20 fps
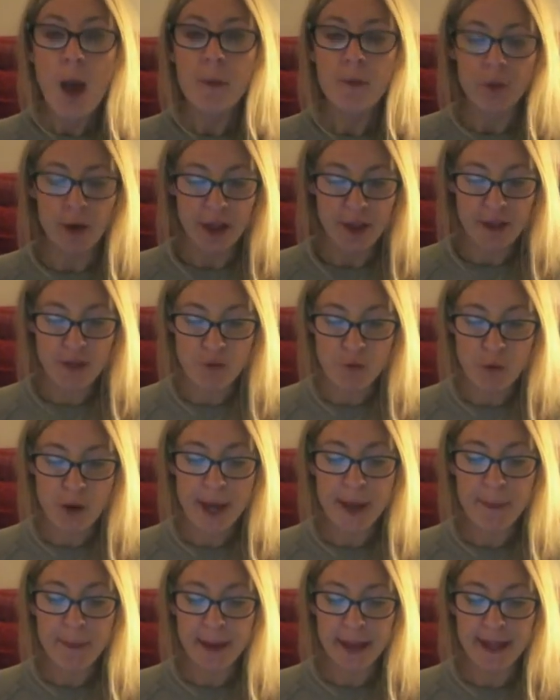Bring
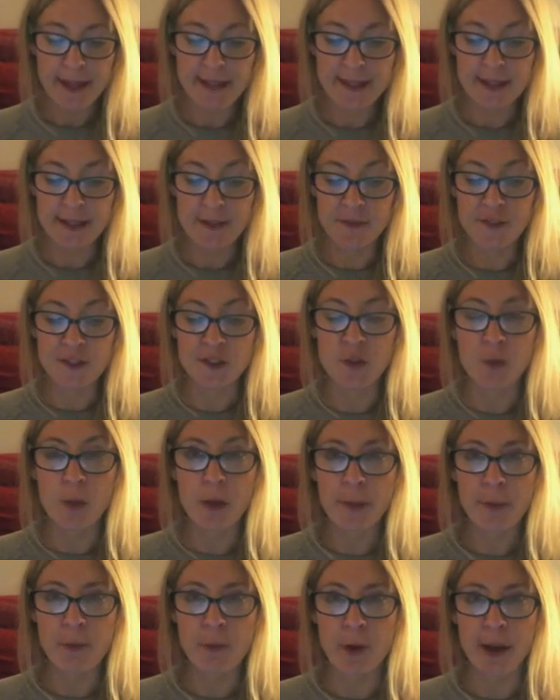3 pieces of
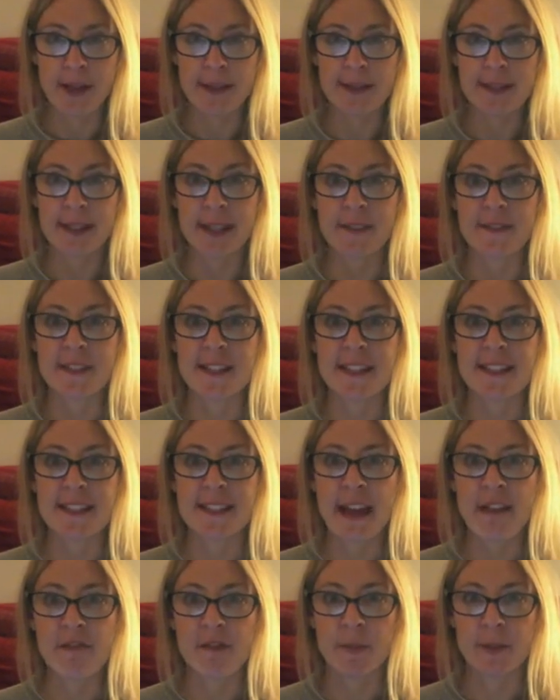sweetbread to give to
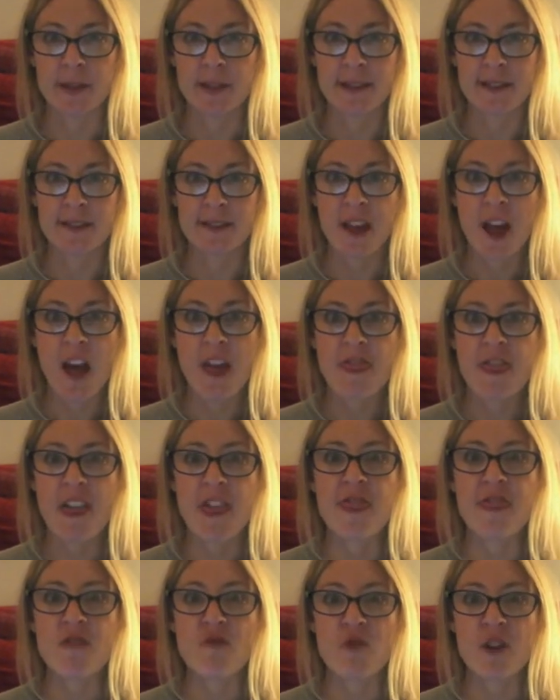Cerberus, the
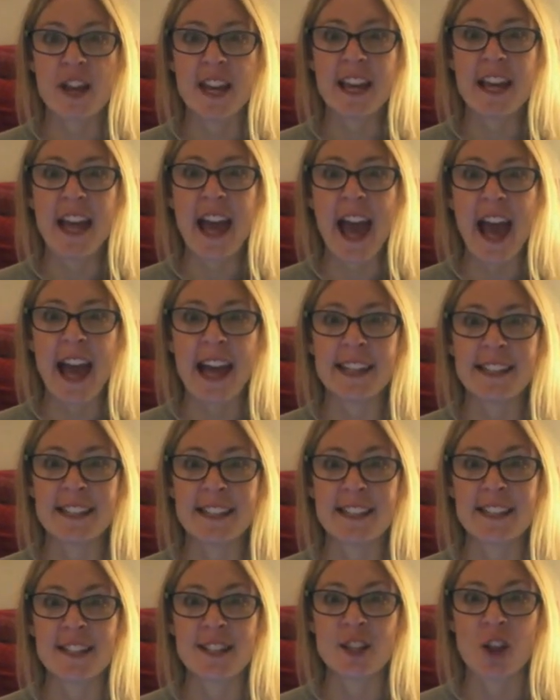
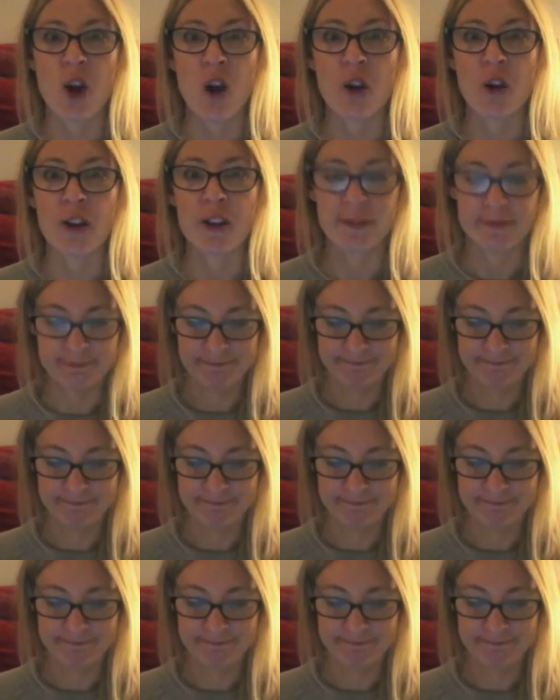3-headed dog.